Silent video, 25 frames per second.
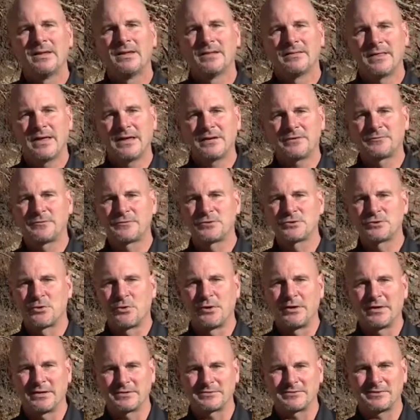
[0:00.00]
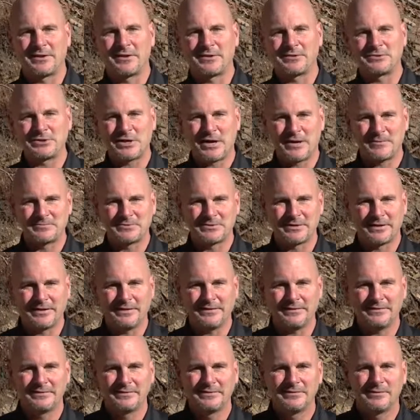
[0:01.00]
Thanks for joining us on a job site.
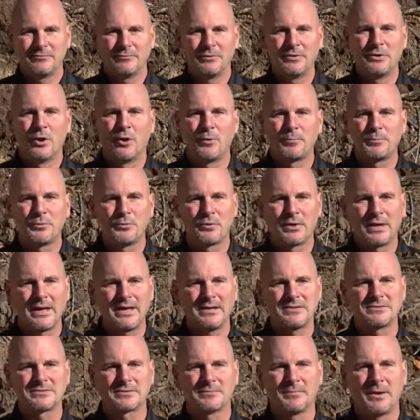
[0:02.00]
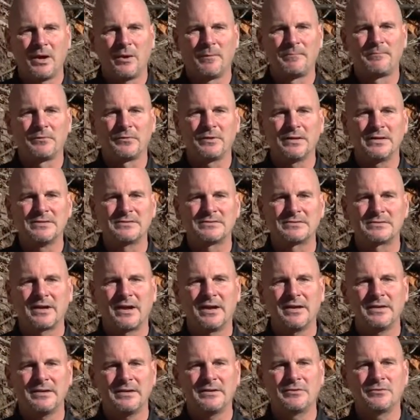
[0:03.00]
We hope you gained some helpful
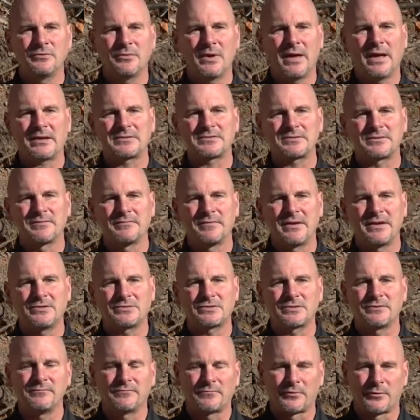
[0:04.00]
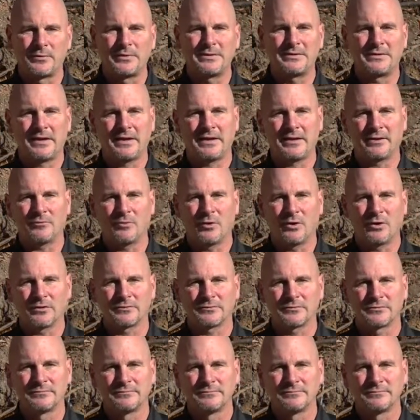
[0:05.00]
insight into excavation for retaining walls.